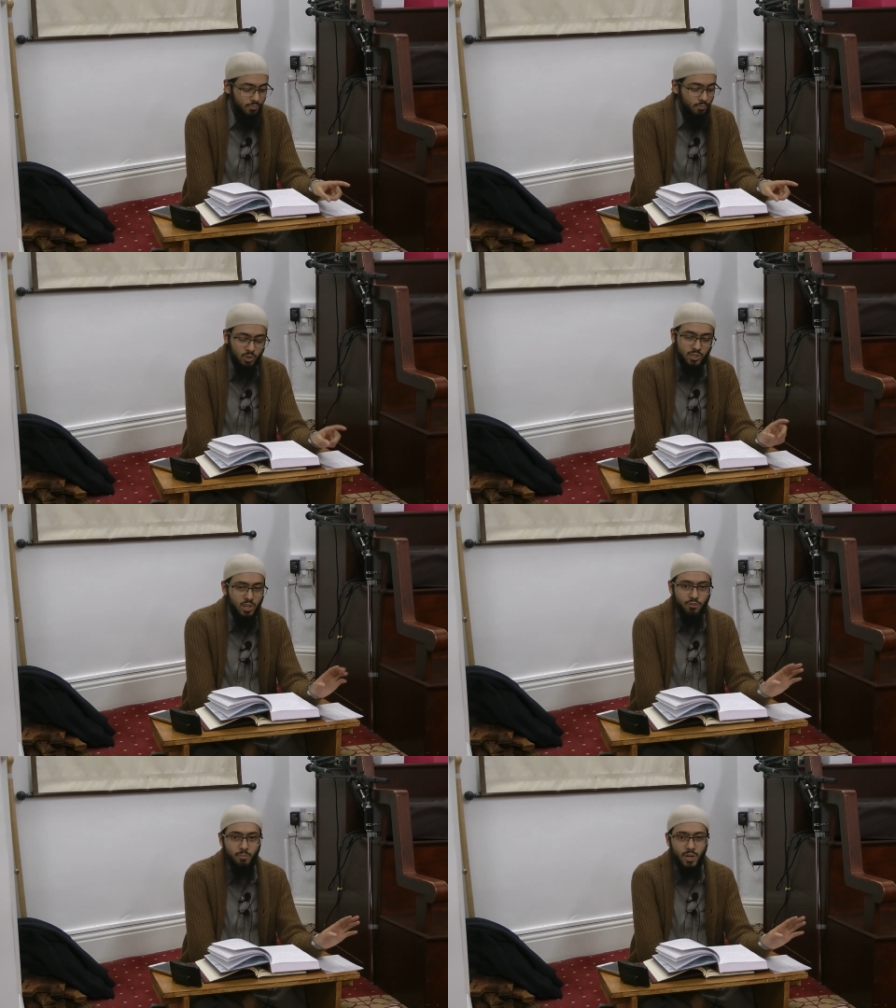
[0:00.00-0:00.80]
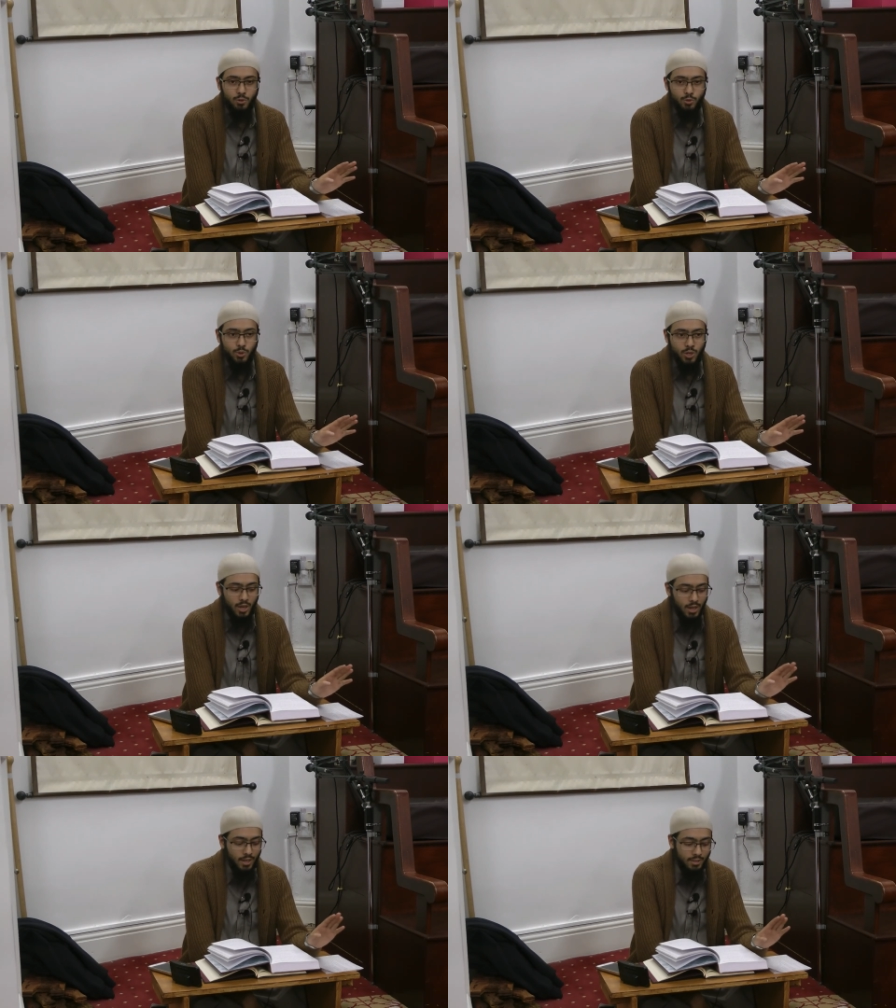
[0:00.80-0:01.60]
because they are not from Ahlul
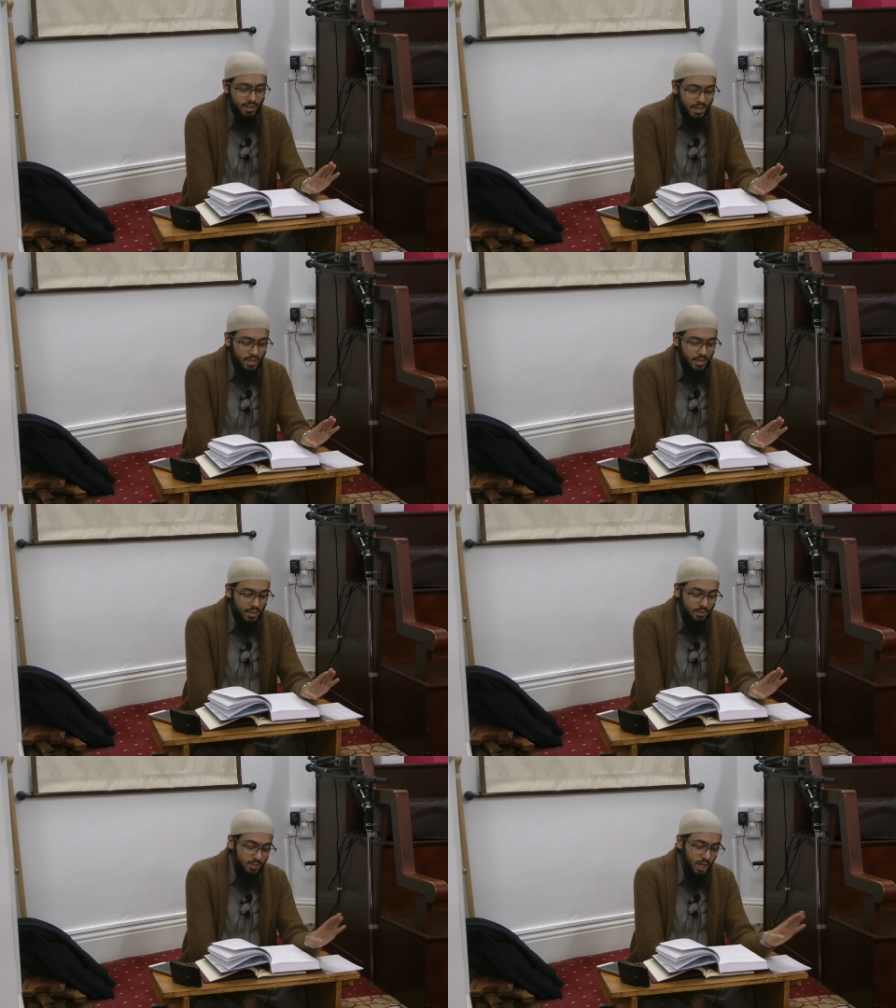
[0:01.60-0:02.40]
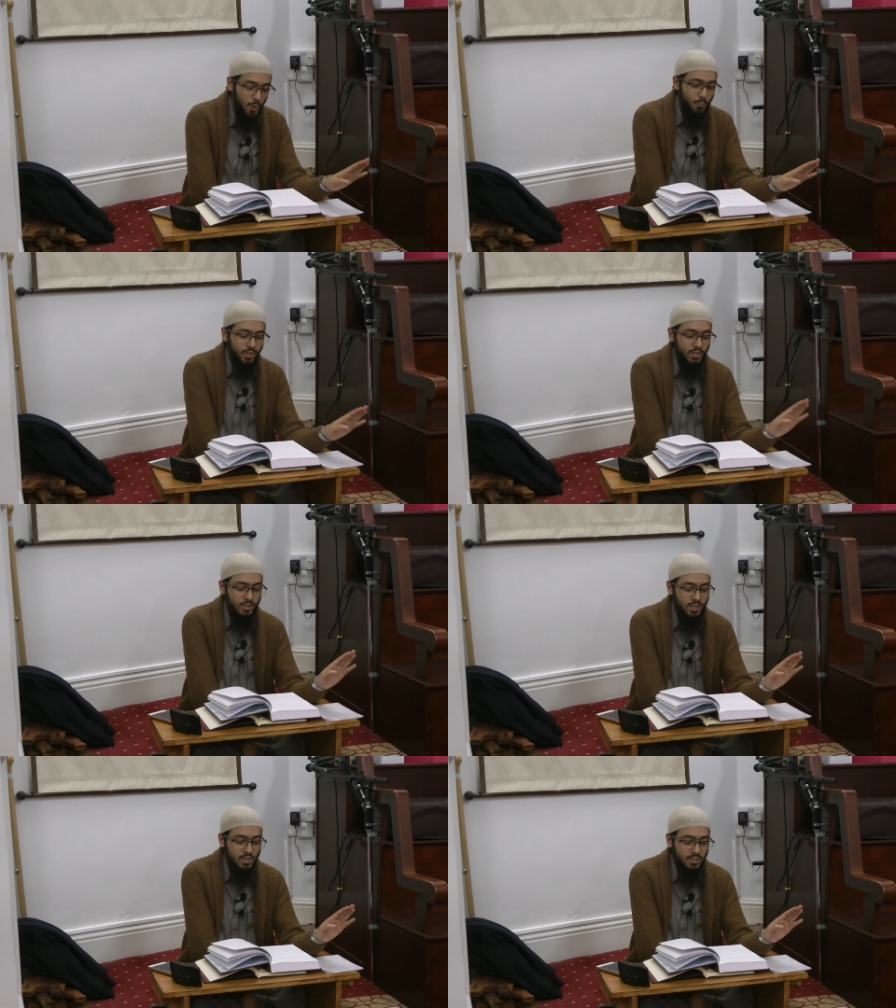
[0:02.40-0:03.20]
Sunnah. They
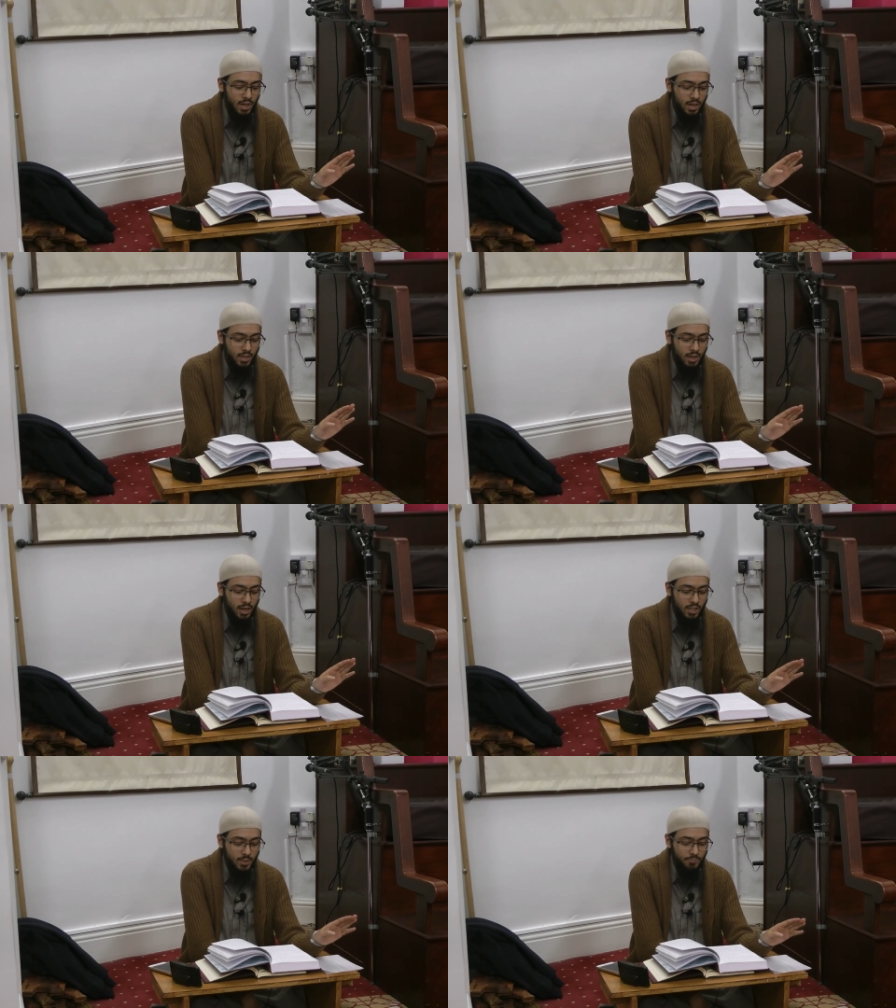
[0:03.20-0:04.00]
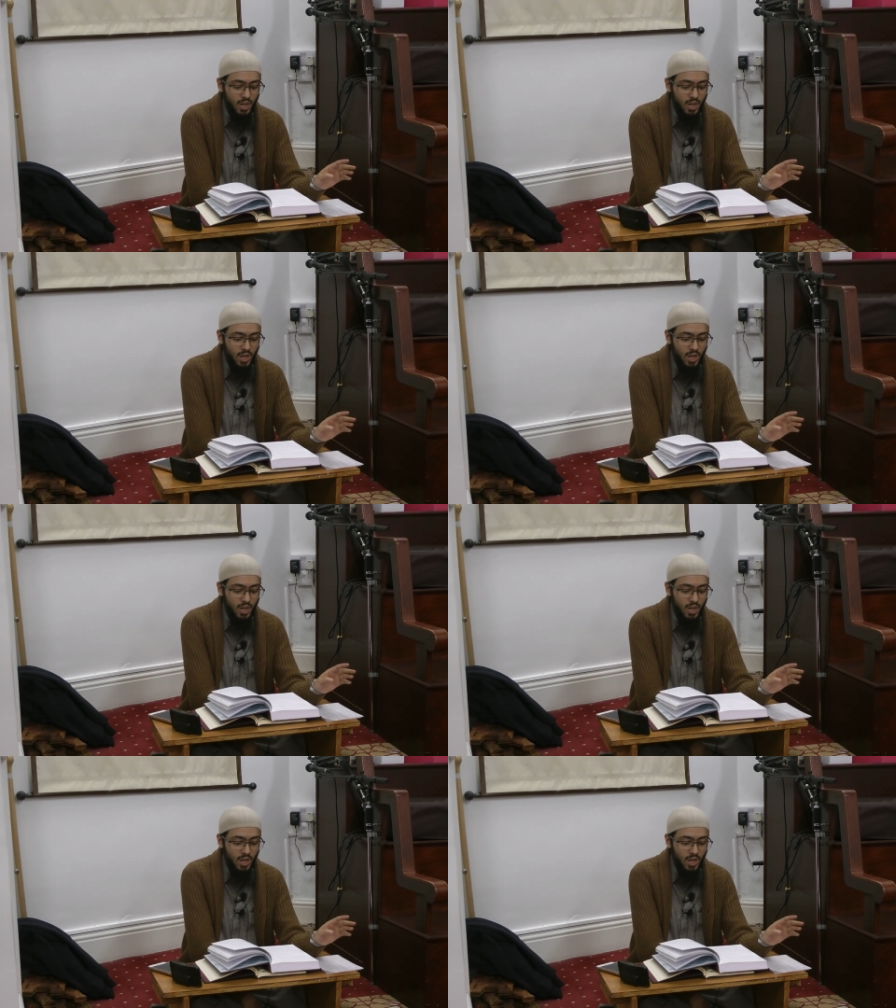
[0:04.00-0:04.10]
interpreted these ayat